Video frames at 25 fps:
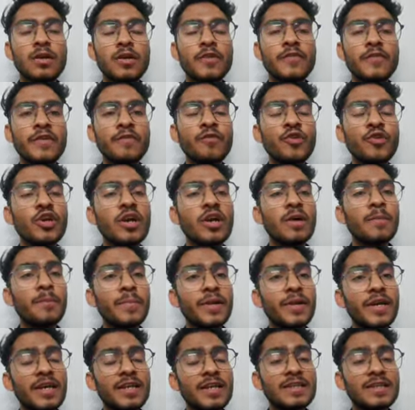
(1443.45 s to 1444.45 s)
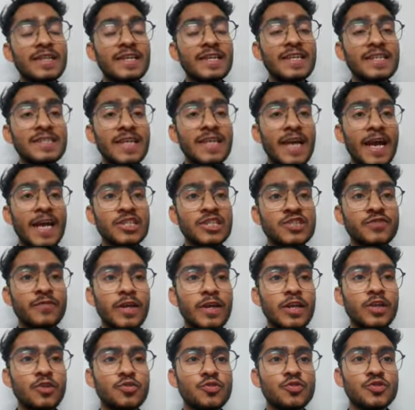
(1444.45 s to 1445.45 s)
we would compare these hash
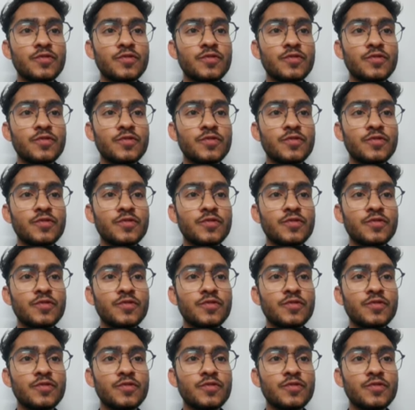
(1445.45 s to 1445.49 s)
values